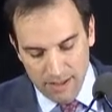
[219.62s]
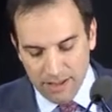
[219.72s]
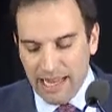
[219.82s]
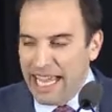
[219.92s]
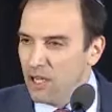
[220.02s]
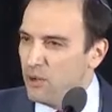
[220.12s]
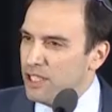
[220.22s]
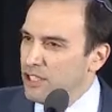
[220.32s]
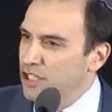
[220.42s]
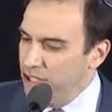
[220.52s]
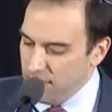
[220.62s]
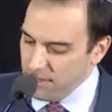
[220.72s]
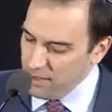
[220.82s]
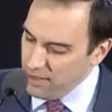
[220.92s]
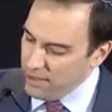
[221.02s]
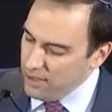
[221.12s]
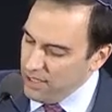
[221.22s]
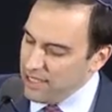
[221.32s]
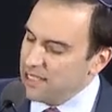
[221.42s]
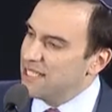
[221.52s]
Language
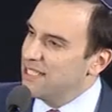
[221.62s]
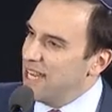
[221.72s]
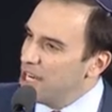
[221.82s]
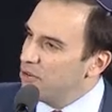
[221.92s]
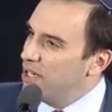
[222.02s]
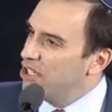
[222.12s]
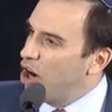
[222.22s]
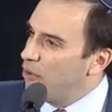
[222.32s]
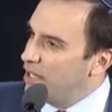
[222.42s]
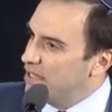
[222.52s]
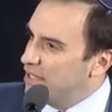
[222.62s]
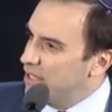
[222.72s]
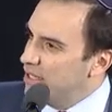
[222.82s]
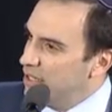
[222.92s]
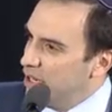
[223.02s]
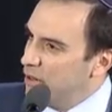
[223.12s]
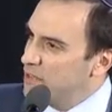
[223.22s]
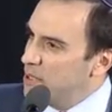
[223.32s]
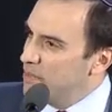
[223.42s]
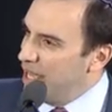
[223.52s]
is the sacred currency of
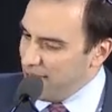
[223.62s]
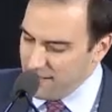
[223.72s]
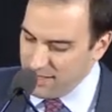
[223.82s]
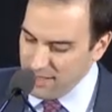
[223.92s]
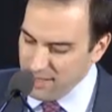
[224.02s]
debate,